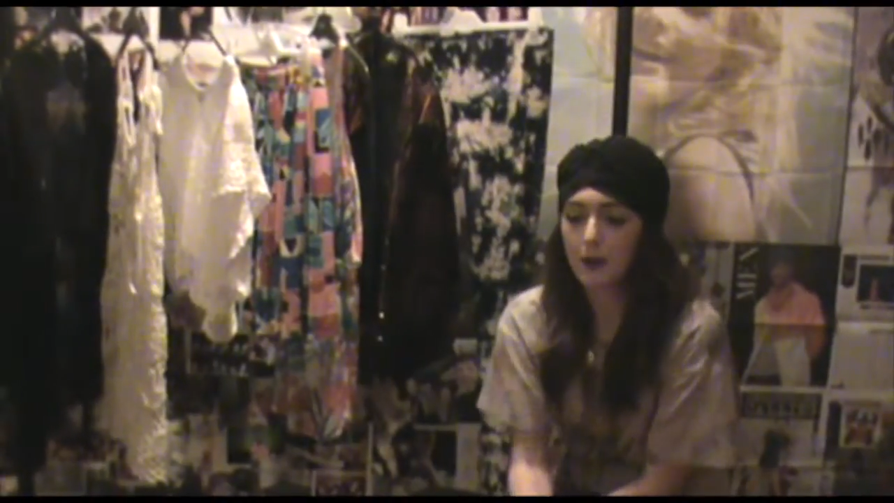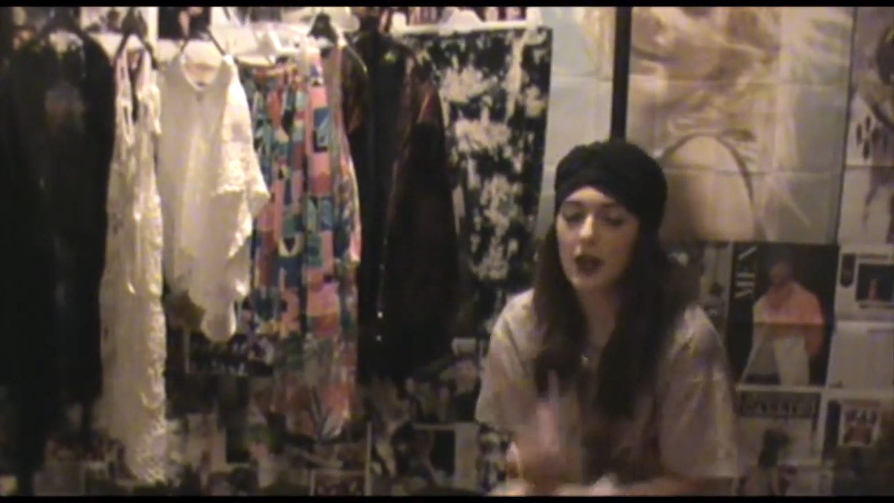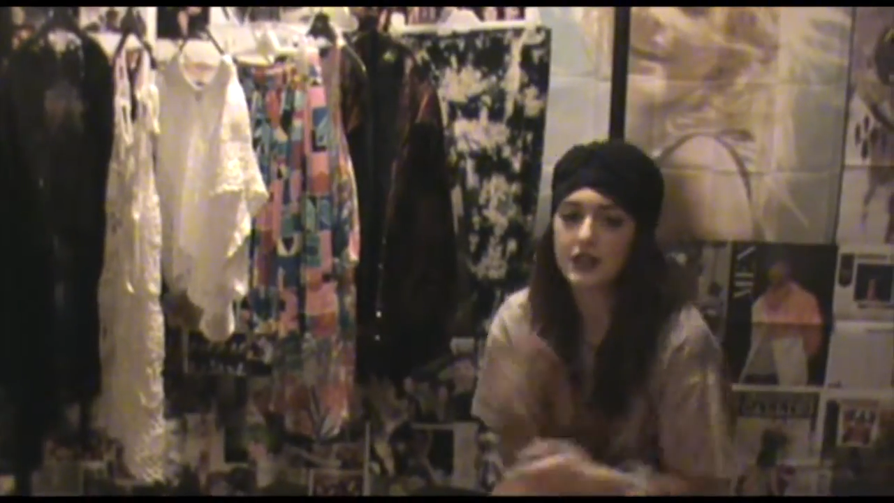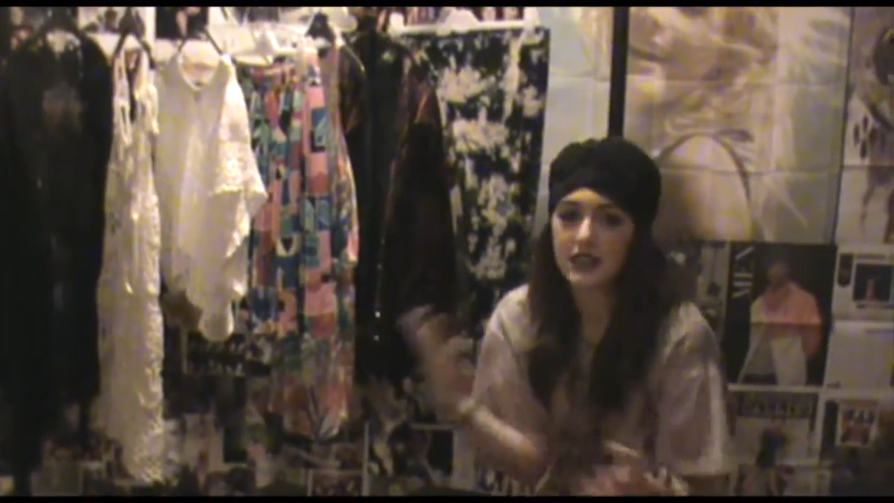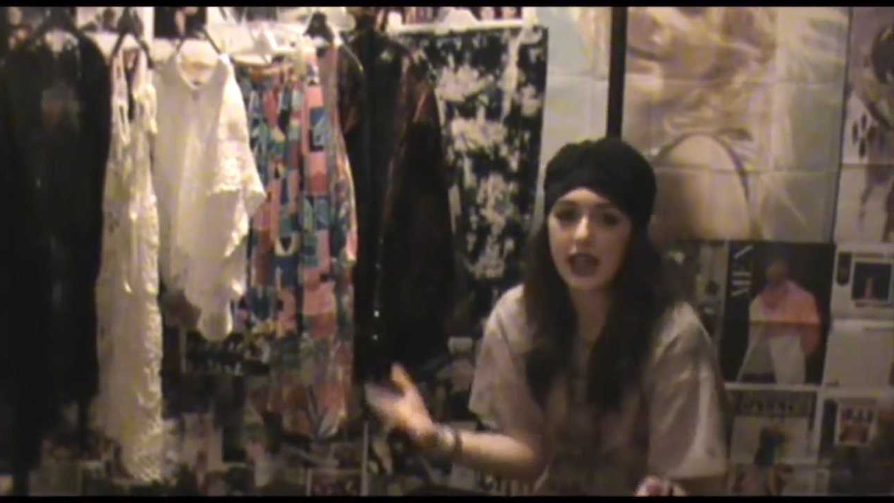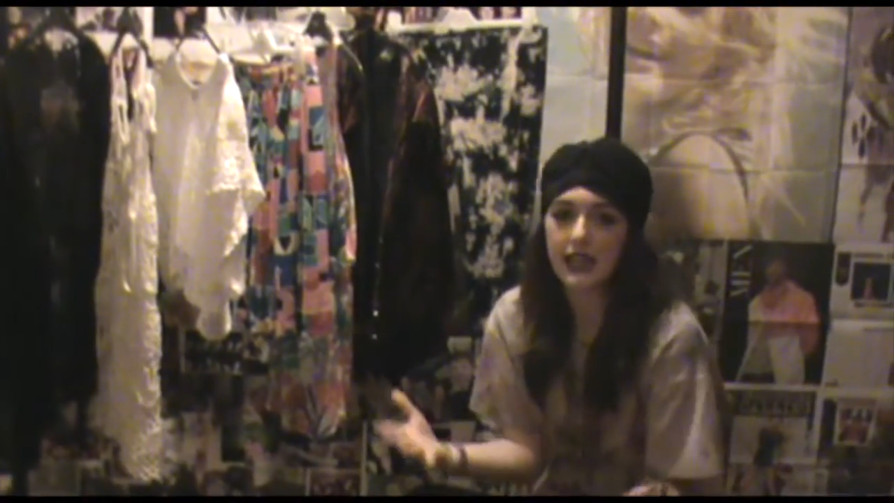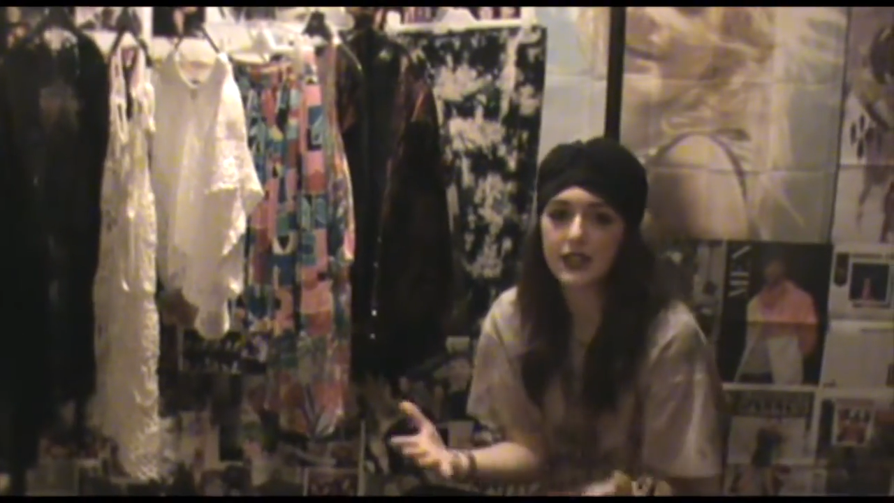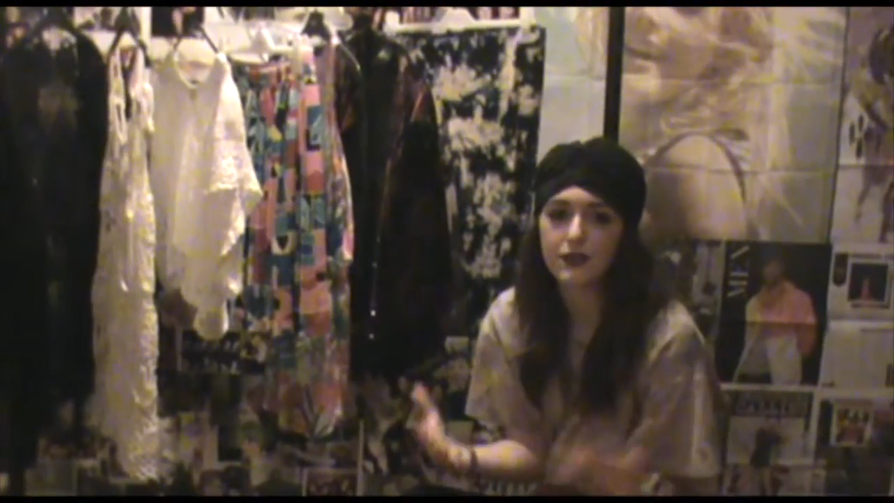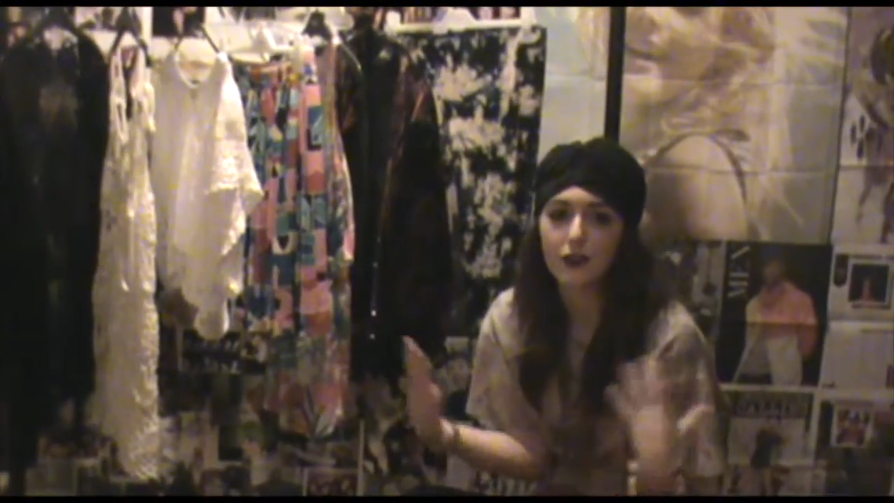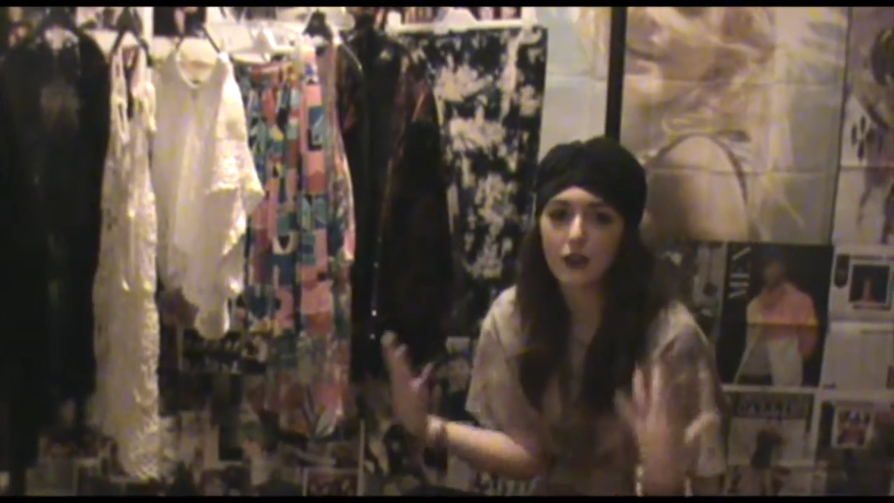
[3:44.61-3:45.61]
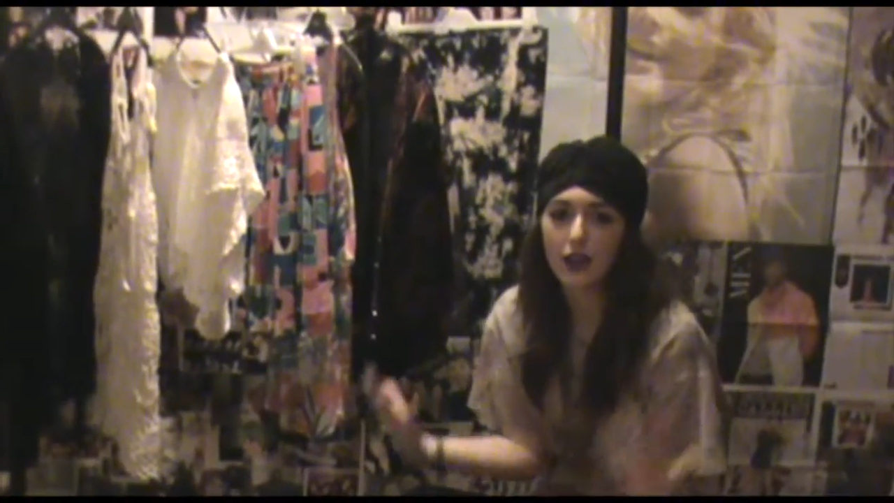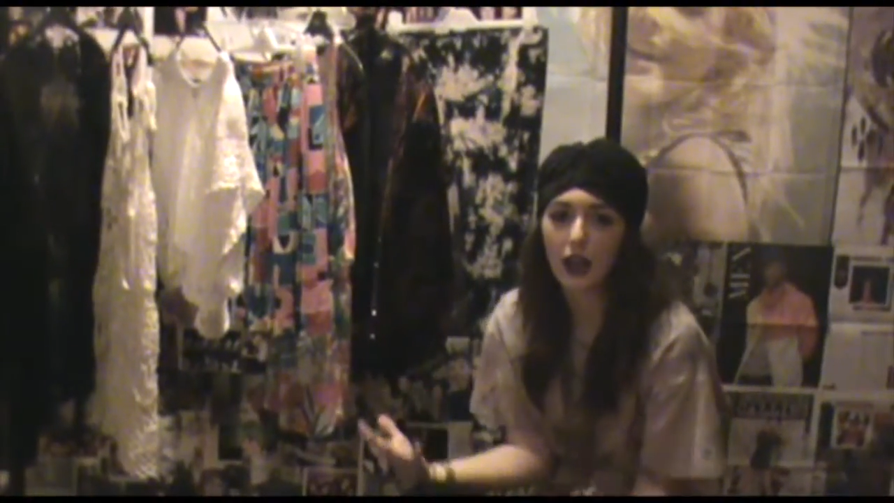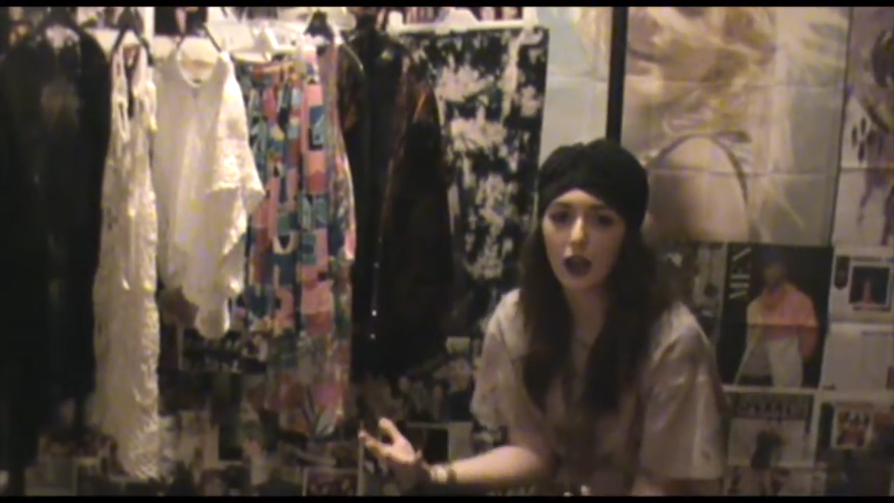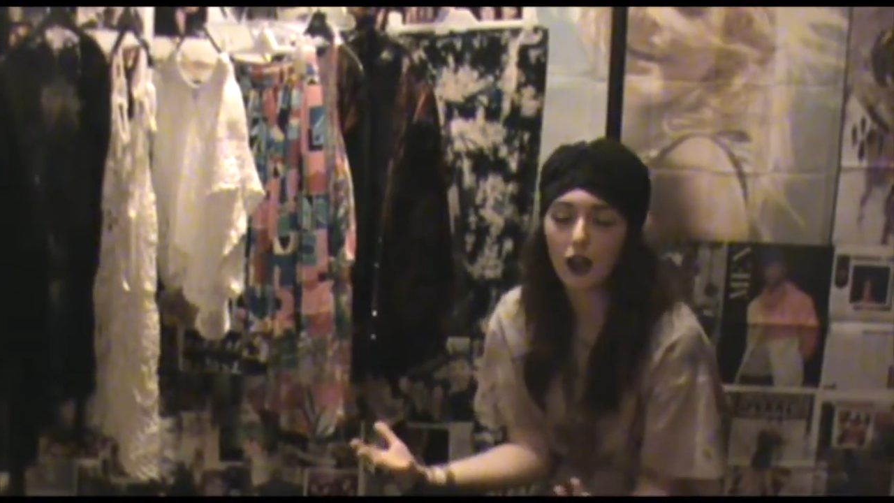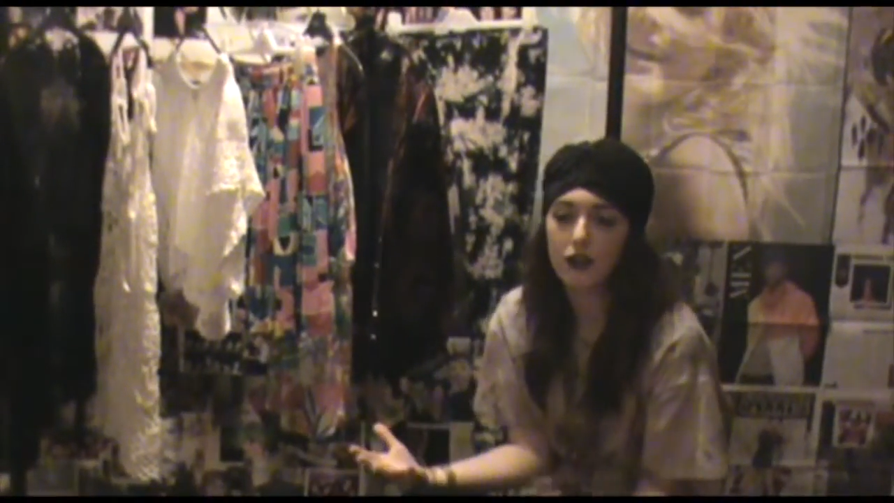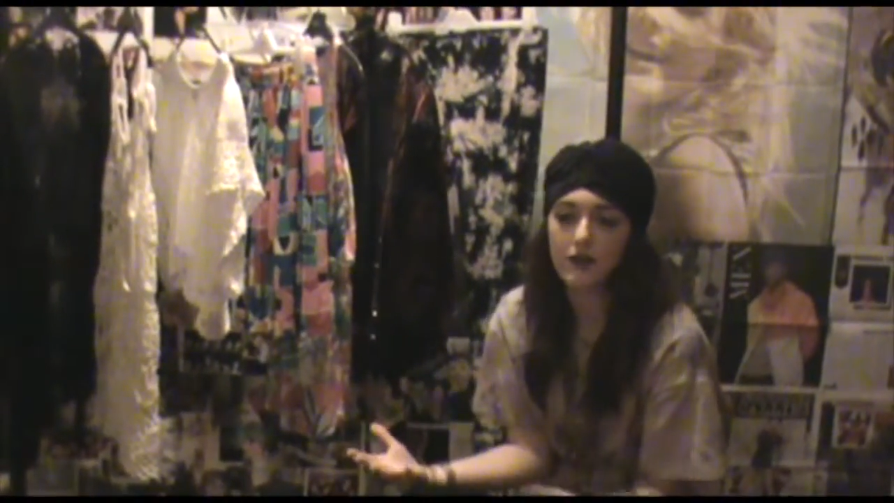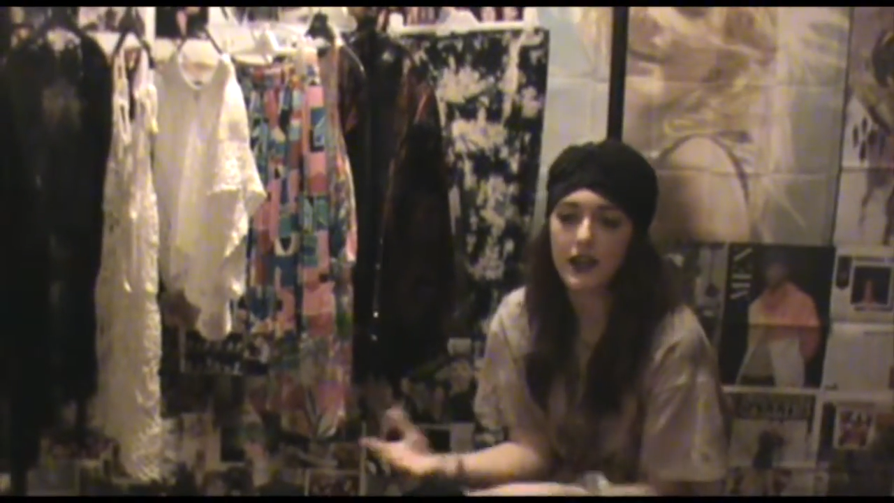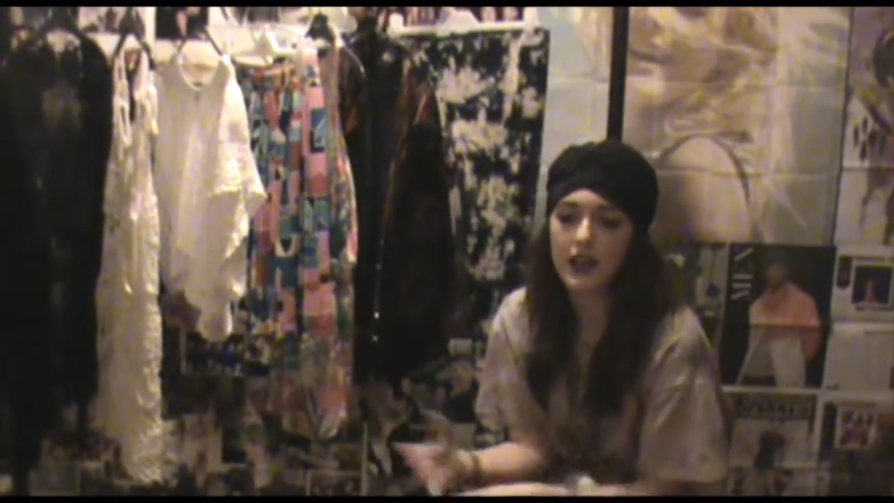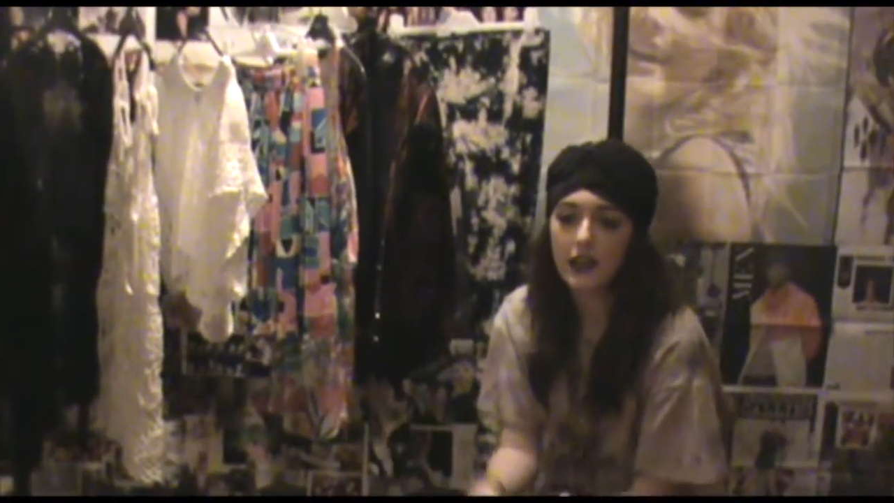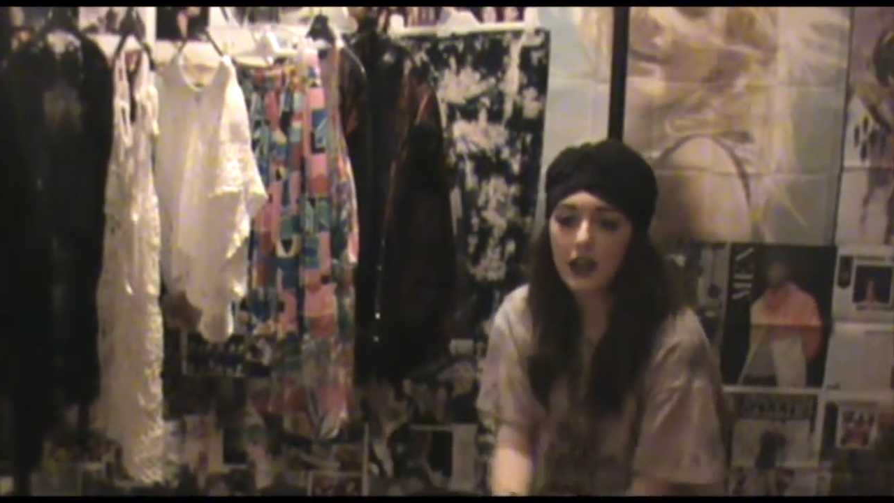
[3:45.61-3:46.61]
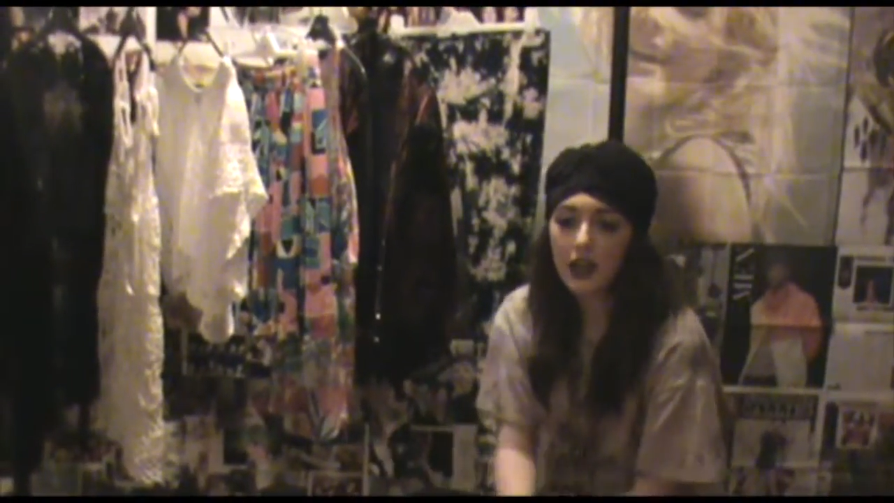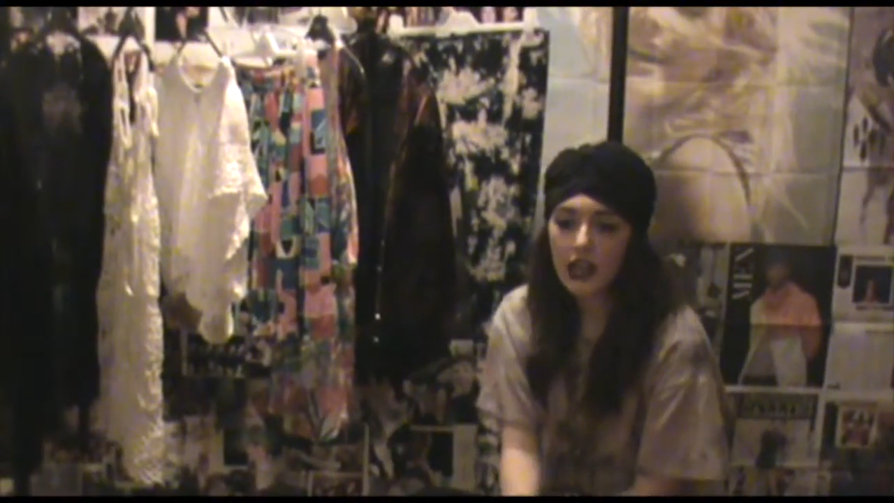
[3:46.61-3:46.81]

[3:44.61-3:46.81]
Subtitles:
personalities through their clothing.